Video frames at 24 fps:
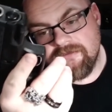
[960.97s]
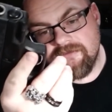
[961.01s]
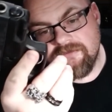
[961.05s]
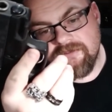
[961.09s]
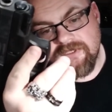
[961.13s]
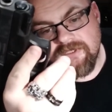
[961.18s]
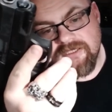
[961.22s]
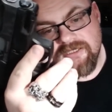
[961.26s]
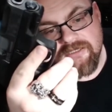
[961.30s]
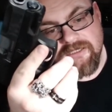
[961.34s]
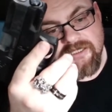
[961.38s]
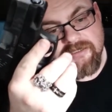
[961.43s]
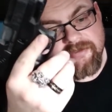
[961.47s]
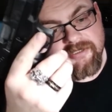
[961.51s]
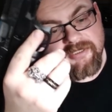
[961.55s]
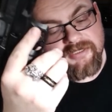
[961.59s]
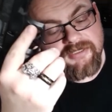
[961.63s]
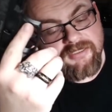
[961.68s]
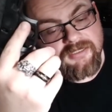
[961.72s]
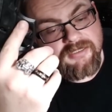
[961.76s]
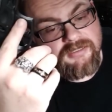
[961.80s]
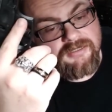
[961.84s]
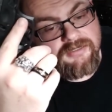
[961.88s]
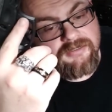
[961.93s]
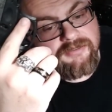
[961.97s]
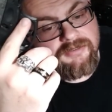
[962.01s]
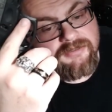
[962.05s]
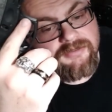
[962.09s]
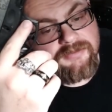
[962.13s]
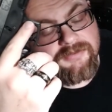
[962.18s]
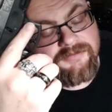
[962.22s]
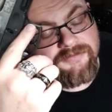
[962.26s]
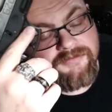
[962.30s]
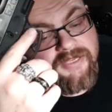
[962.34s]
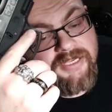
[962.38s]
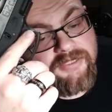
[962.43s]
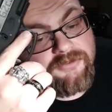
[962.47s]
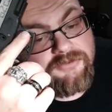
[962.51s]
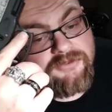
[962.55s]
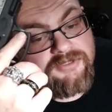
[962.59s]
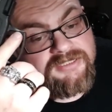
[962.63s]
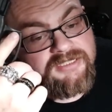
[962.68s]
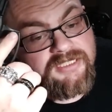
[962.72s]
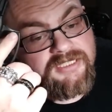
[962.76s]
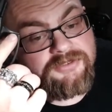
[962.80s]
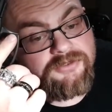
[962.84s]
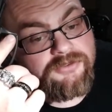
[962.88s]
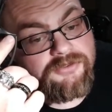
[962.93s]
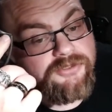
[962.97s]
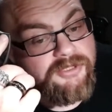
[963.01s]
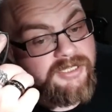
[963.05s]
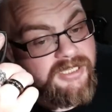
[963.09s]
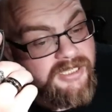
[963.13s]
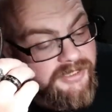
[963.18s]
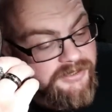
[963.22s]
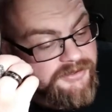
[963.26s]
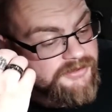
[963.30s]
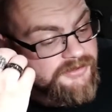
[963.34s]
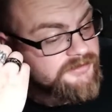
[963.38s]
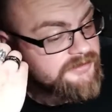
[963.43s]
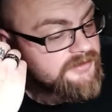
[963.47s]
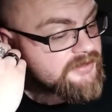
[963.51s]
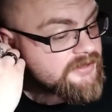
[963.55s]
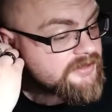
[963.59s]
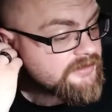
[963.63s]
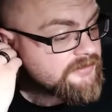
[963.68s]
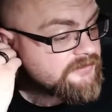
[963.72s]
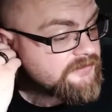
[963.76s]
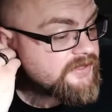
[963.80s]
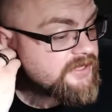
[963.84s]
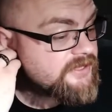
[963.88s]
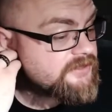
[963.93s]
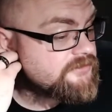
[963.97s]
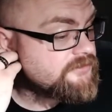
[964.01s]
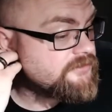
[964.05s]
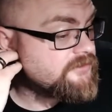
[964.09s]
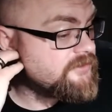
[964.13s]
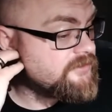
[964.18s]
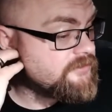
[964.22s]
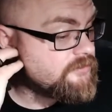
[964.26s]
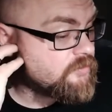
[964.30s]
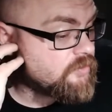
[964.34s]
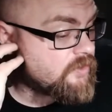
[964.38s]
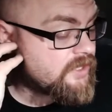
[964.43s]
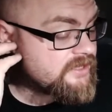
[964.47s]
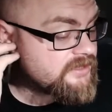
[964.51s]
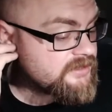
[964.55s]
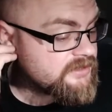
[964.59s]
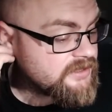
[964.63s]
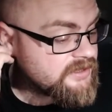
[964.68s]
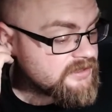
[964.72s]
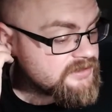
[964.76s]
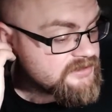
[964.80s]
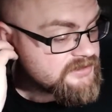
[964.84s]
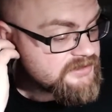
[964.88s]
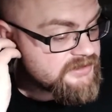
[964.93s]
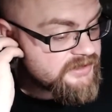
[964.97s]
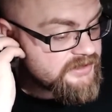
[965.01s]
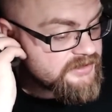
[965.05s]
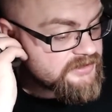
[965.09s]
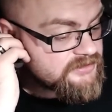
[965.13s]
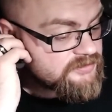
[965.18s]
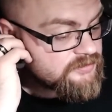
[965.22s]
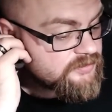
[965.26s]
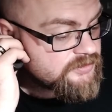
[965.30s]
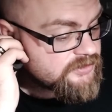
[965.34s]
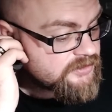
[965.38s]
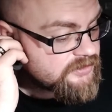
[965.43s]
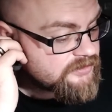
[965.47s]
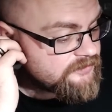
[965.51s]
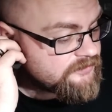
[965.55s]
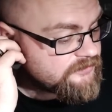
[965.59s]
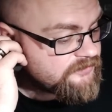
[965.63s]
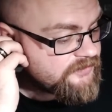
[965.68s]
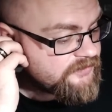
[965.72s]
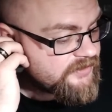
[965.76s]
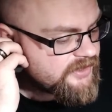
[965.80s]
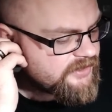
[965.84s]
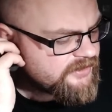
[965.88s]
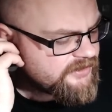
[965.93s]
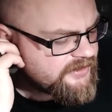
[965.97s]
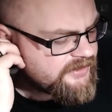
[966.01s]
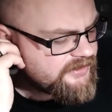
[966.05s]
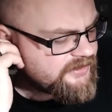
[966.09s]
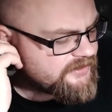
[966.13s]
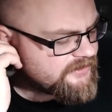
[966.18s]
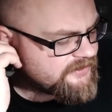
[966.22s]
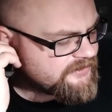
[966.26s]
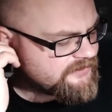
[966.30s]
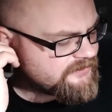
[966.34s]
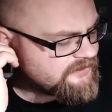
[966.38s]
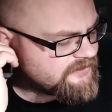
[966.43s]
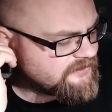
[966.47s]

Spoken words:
to talk about factory sites are trash. The factory white dot sites, which are very,